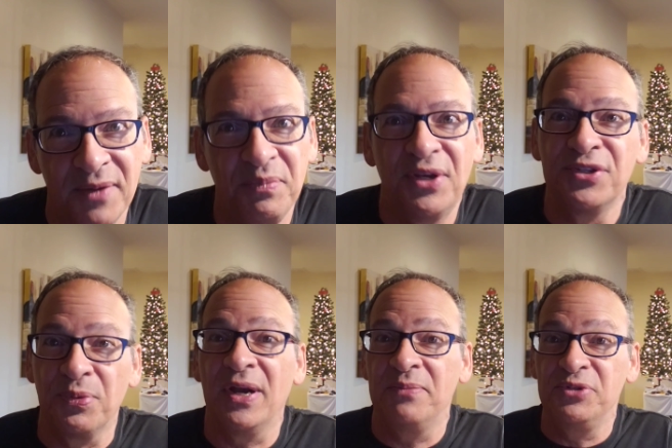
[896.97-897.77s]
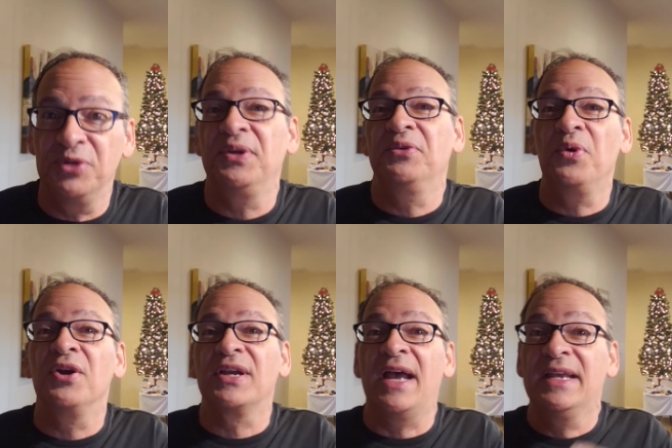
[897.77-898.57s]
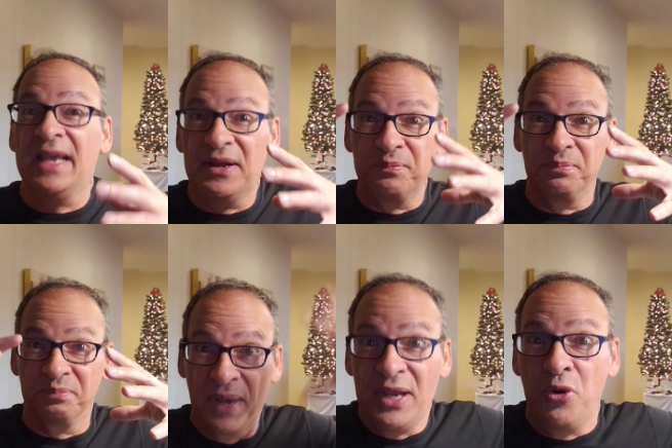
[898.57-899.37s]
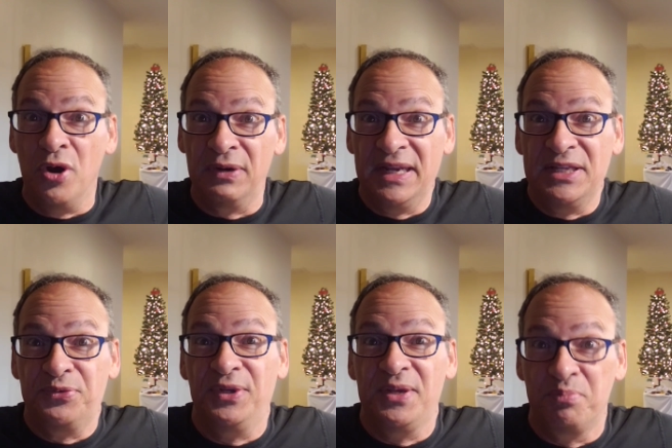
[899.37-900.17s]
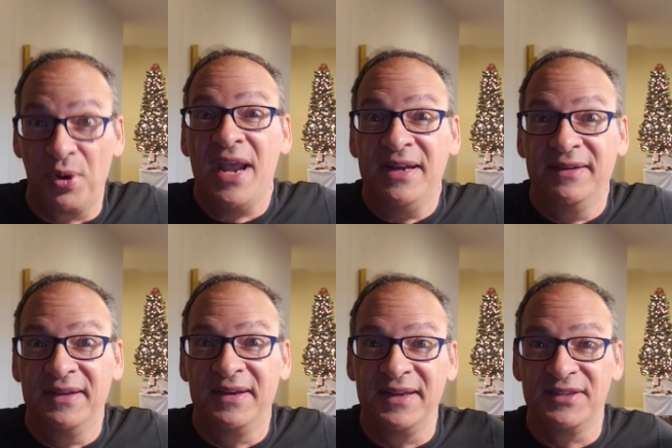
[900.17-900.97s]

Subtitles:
because when I'm doing the work, my aura gets really bright and I